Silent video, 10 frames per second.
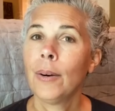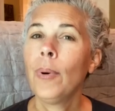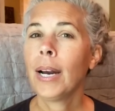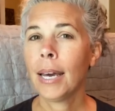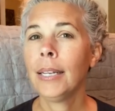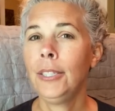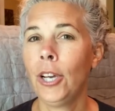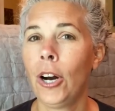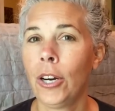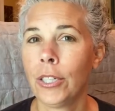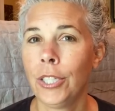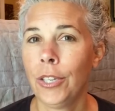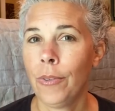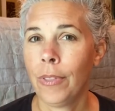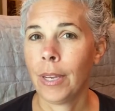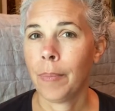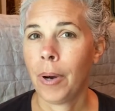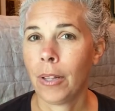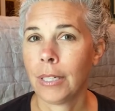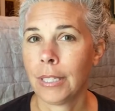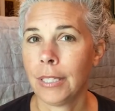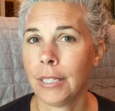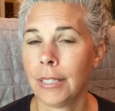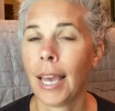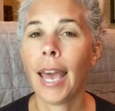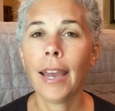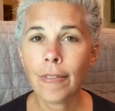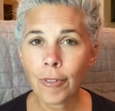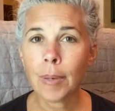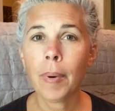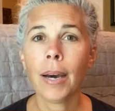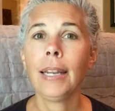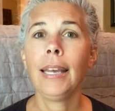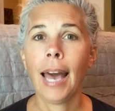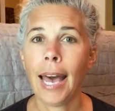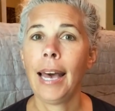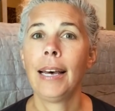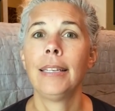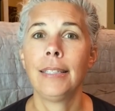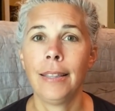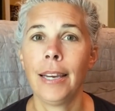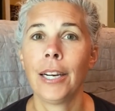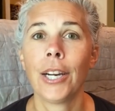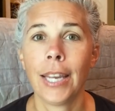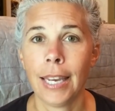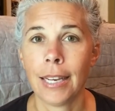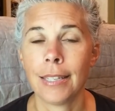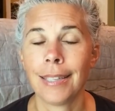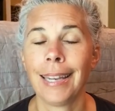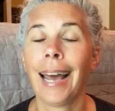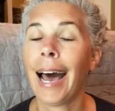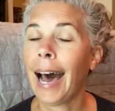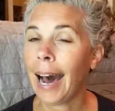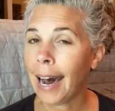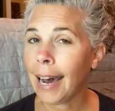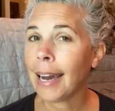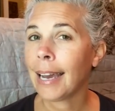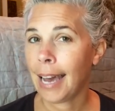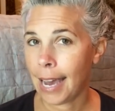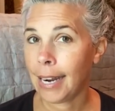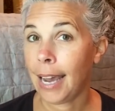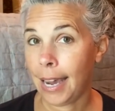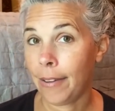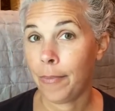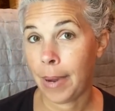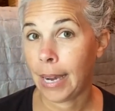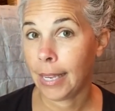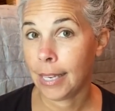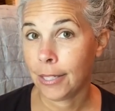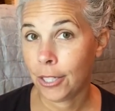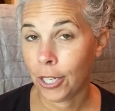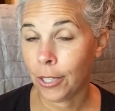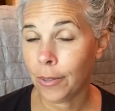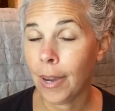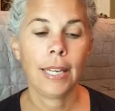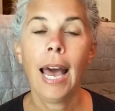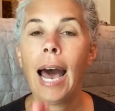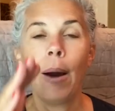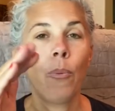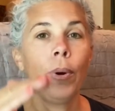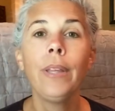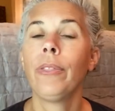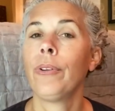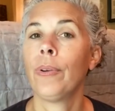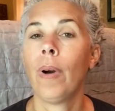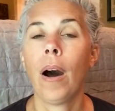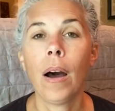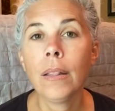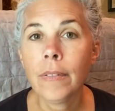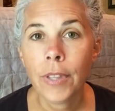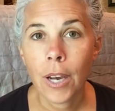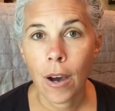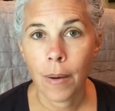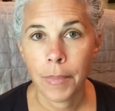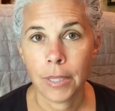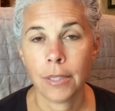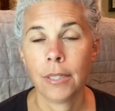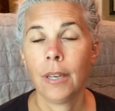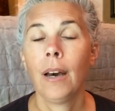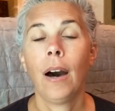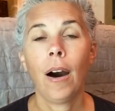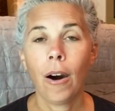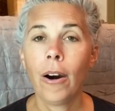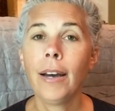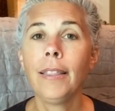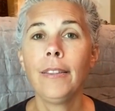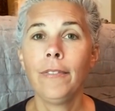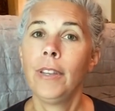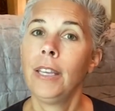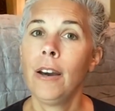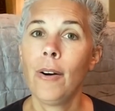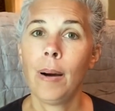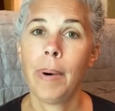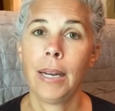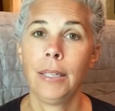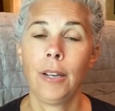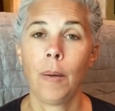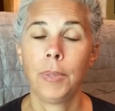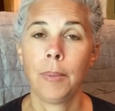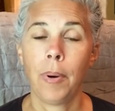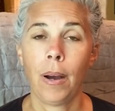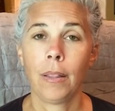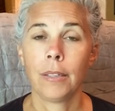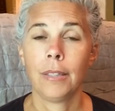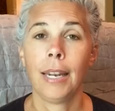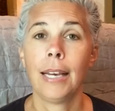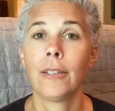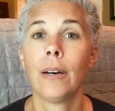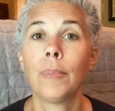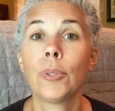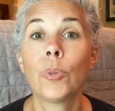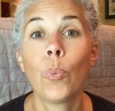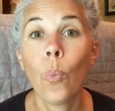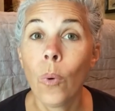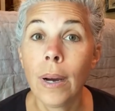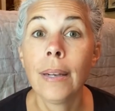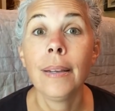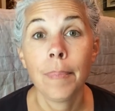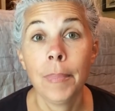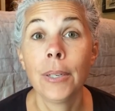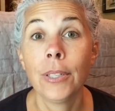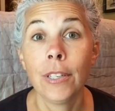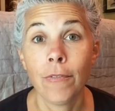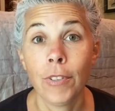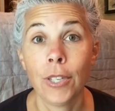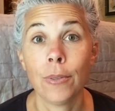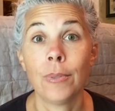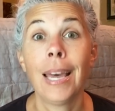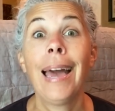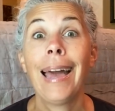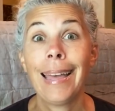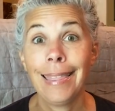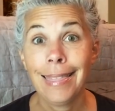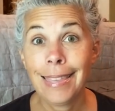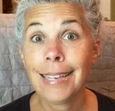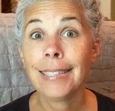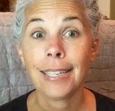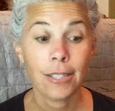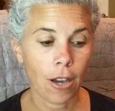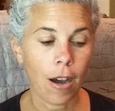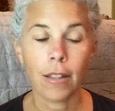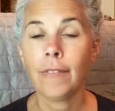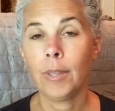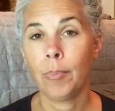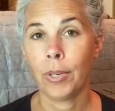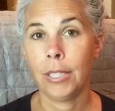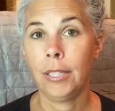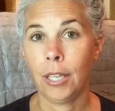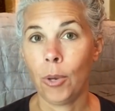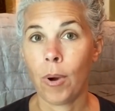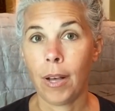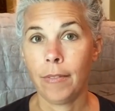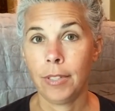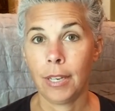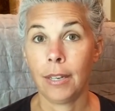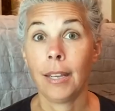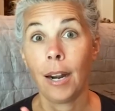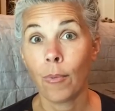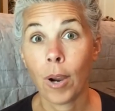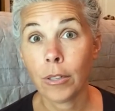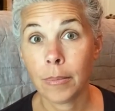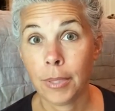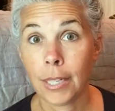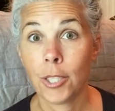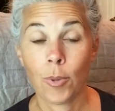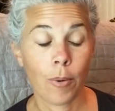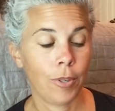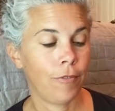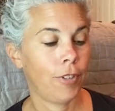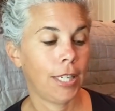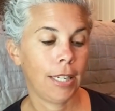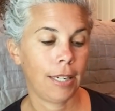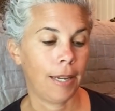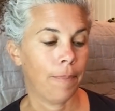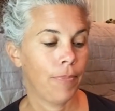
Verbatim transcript: What kind of dog do you think Pollux is? Everybody has their guess, and I kind of have my guess too. I went through all of the comments on the video about adopting Pollux that has almost one million views. And this is all of the breeds that you all have said. And I wrote them down so I wouldn't forget any.